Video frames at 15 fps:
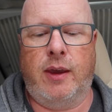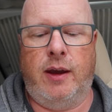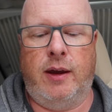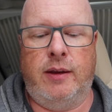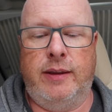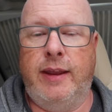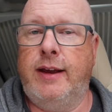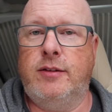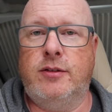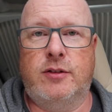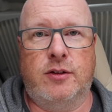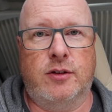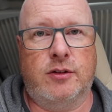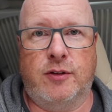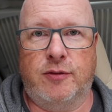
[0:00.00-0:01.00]
And that's
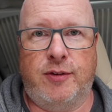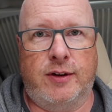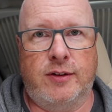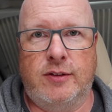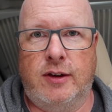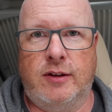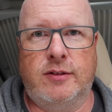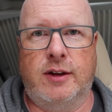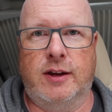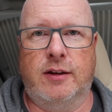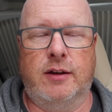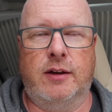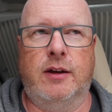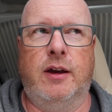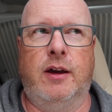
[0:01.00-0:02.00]
just a
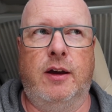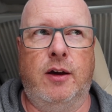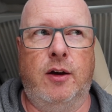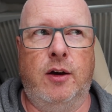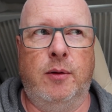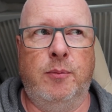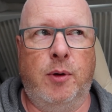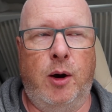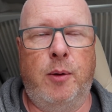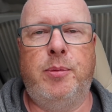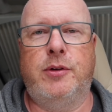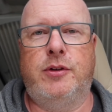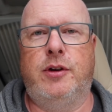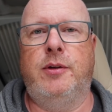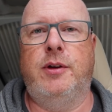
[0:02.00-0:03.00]
fantastic
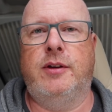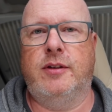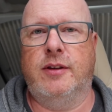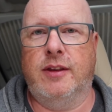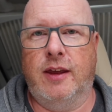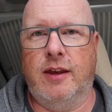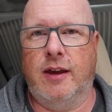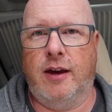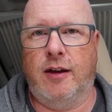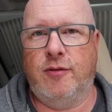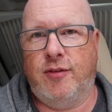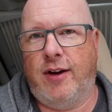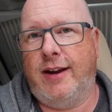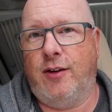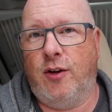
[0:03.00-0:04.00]
opportunity that a
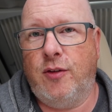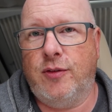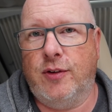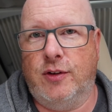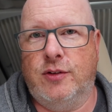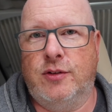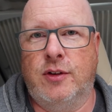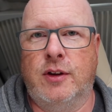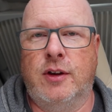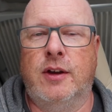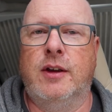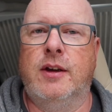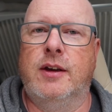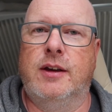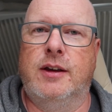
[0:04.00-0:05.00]
van offers.
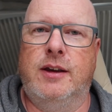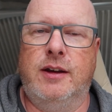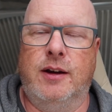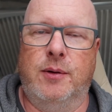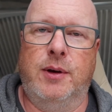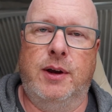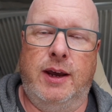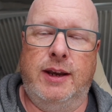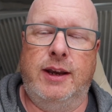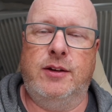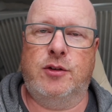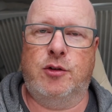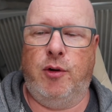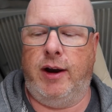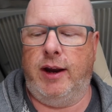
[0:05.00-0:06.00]
You know, it
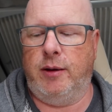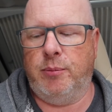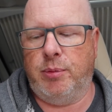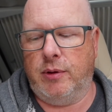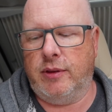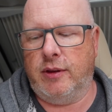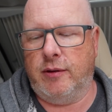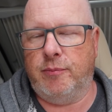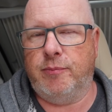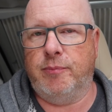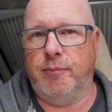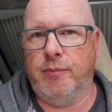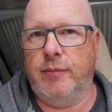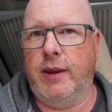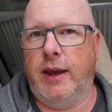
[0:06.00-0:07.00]
is great, but the
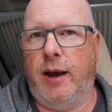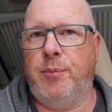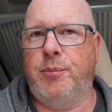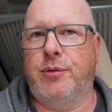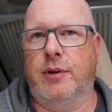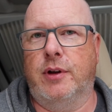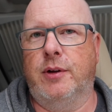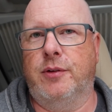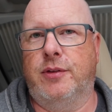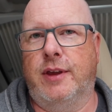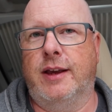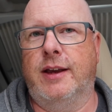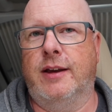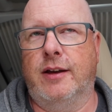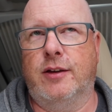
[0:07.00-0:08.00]
absolute
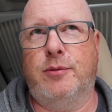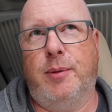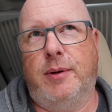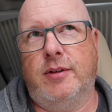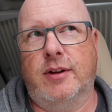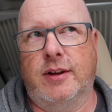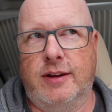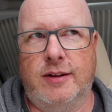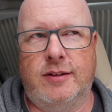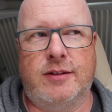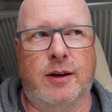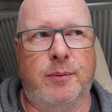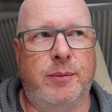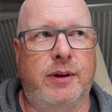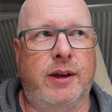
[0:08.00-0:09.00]
thing, especially this
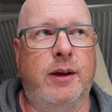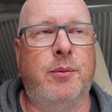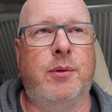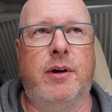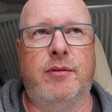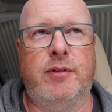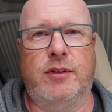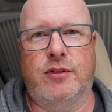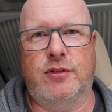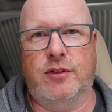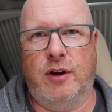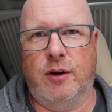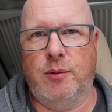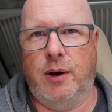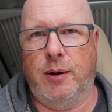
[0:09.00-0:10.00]
time of year, we're having
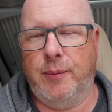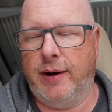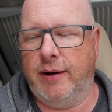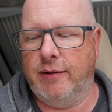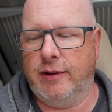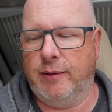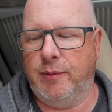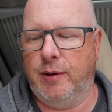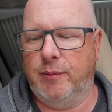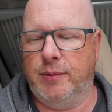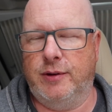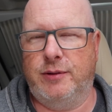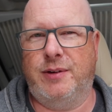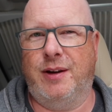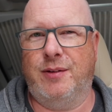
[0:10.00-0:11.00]
snow where we are at the
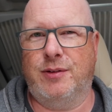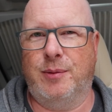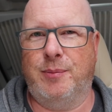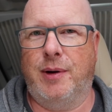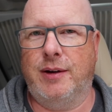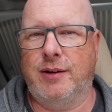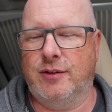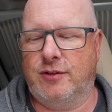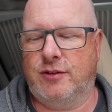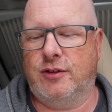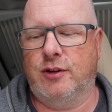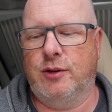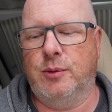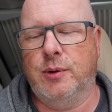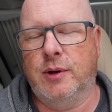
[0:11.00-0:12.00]
moment. It's down to
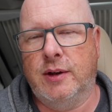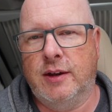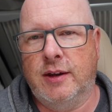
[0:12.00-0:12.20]
-2.